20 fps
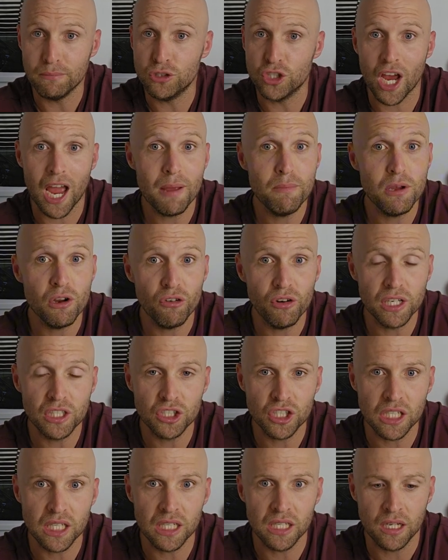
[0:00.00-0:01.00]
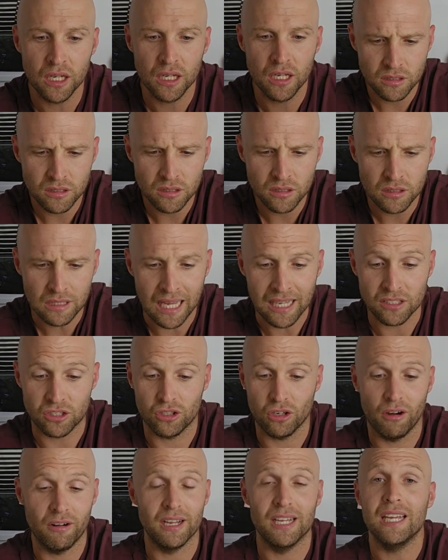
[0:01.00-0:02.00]
Jamie Ritchie
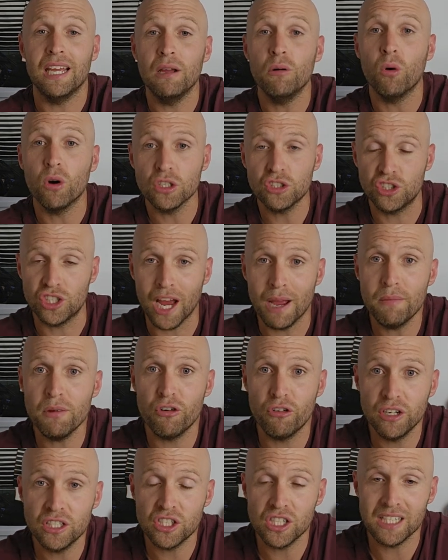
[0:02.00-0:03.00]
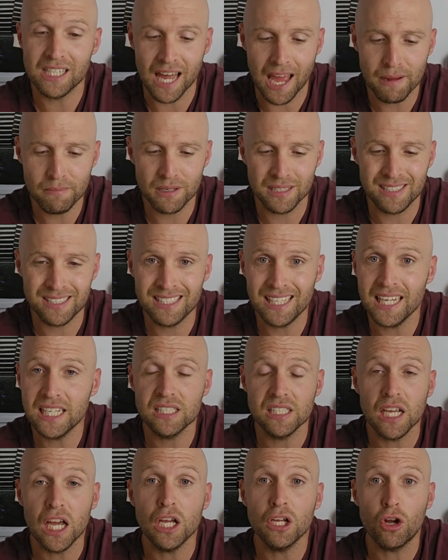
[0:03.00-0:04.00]
named at 6,